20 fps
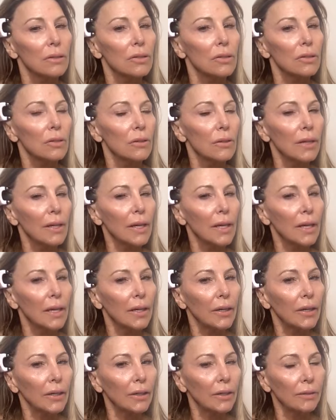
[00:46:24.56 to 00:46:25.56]
to the
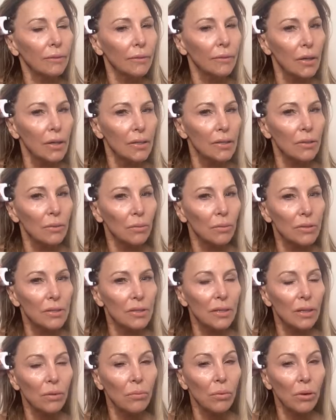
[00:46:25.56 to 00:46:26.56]
ear. So we're
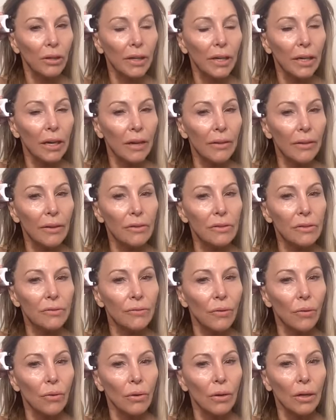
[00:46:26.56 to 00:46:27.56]
still working on those
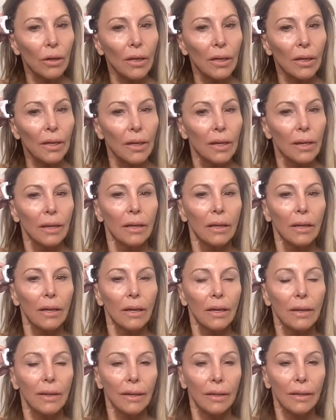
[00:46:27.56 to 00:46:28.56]
4
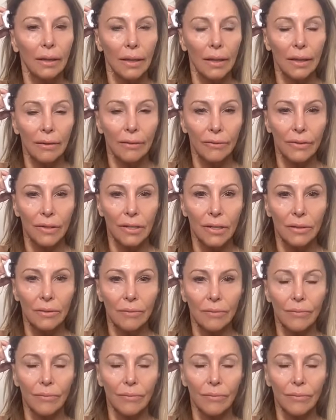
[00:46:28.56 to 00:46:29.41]
and then lift.